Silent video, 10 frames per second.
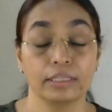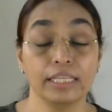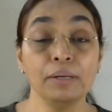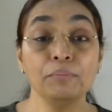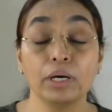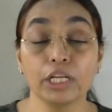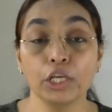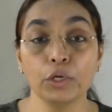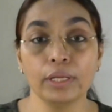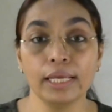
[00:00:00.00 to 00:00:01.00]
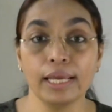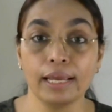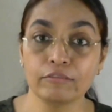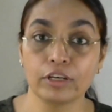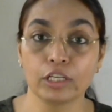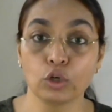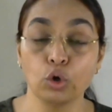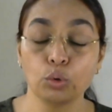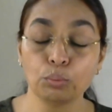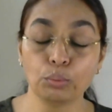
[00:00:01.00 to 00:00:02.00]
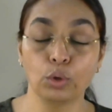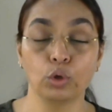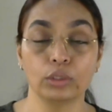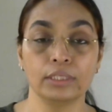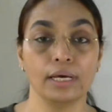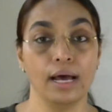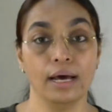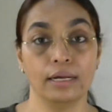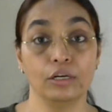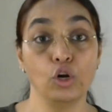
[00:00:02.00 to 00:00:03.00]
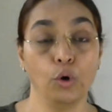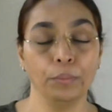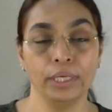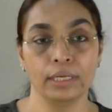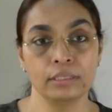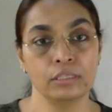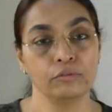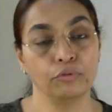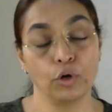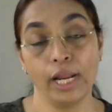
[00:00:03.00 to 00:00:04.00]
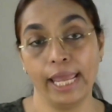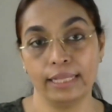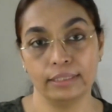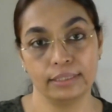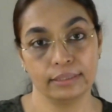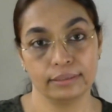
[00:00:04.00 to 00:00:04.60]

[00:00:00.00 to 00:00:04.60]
Then Mercury and Virgo both are dominant for health.